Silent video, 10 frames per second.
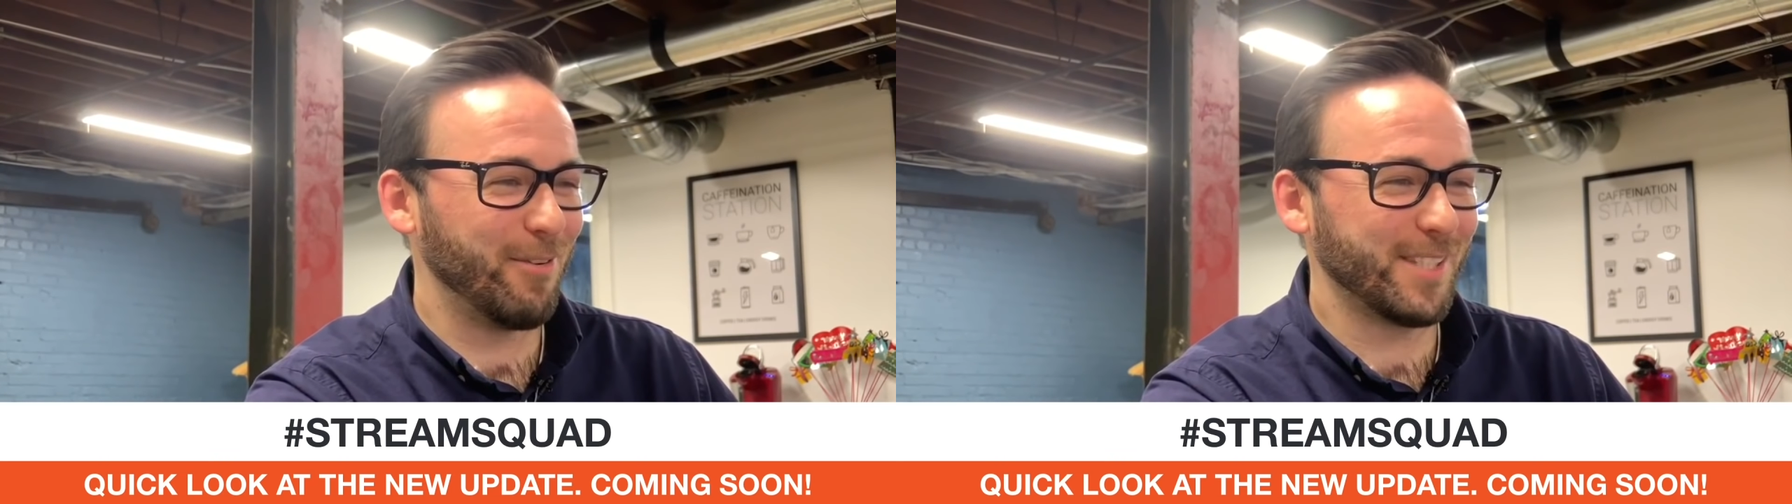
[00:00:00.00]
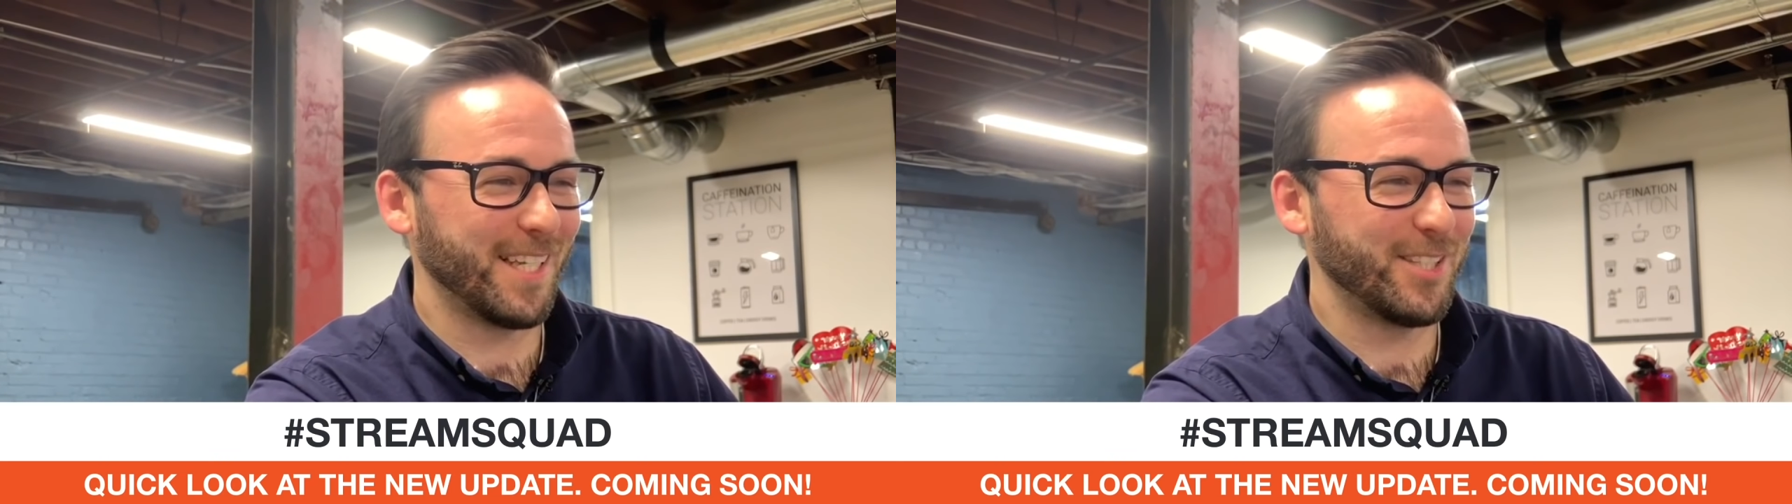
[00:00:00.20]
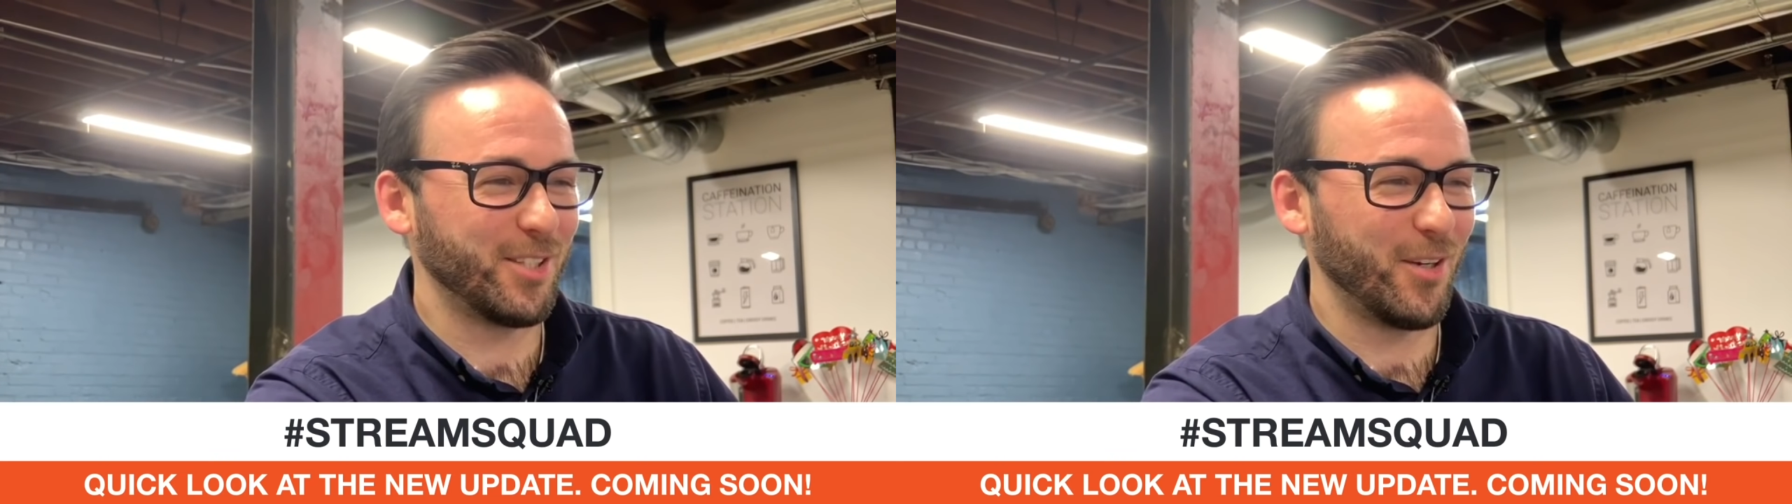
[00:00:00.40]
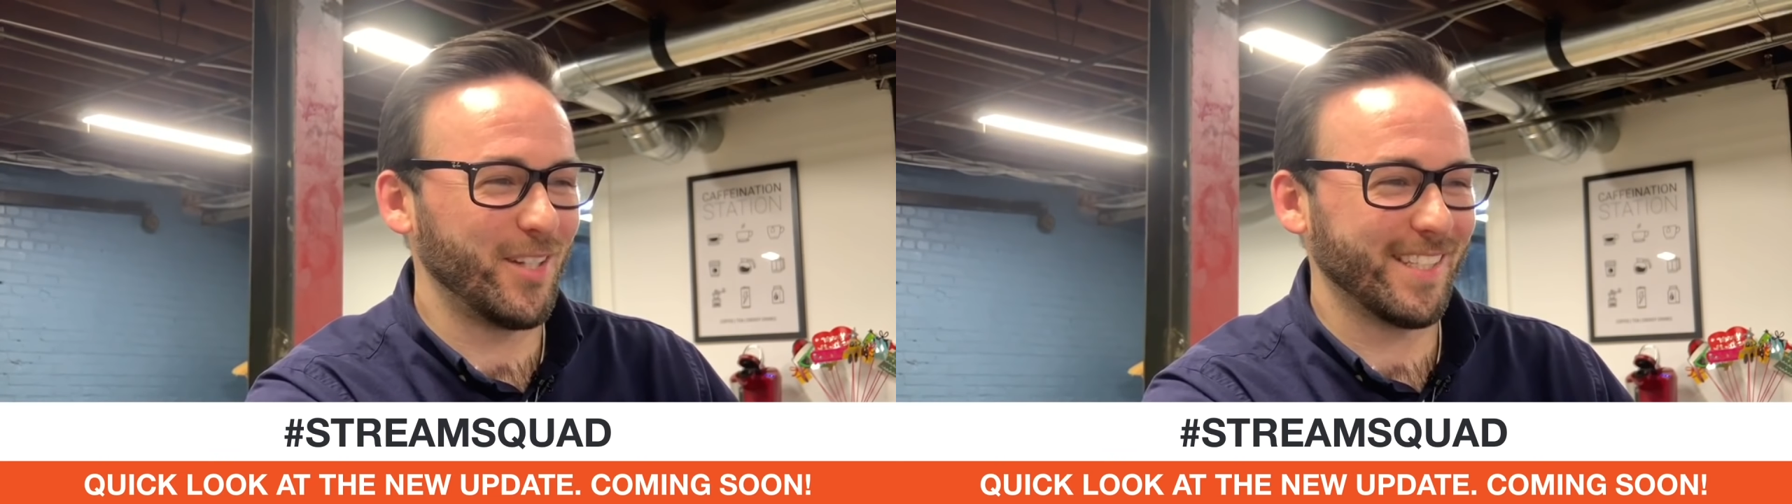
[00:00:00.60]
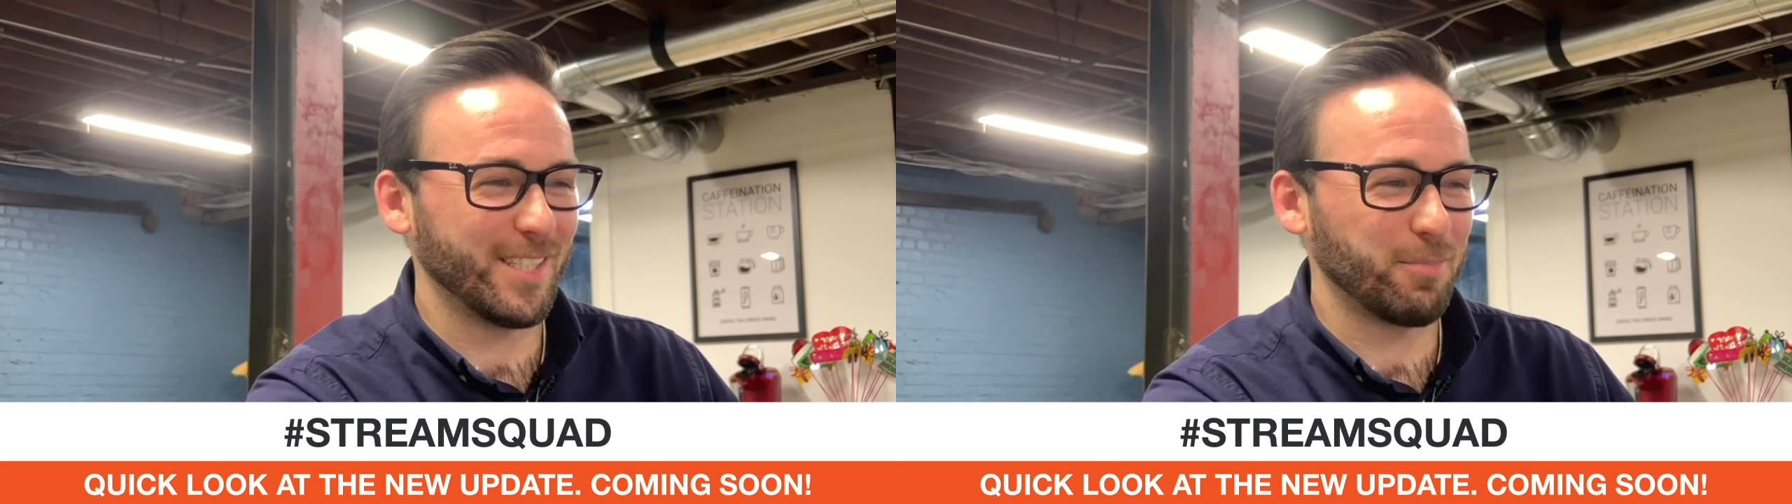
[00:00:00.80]
I was going to show
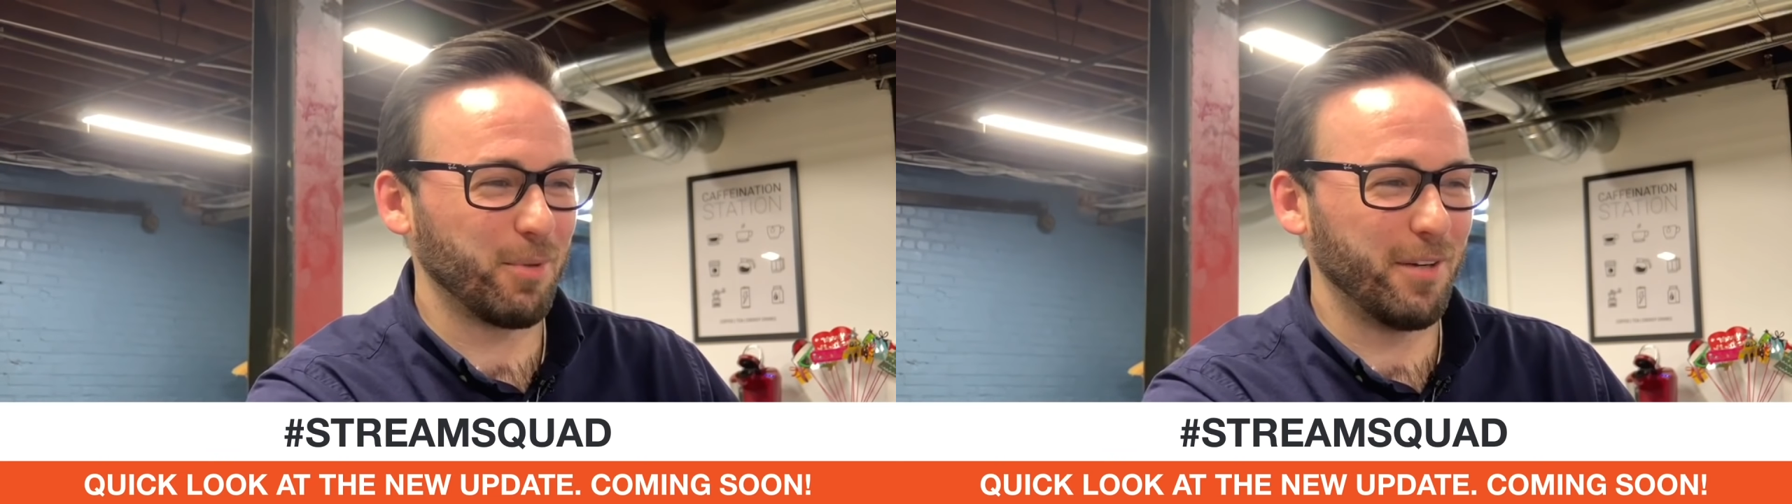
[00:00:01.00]
this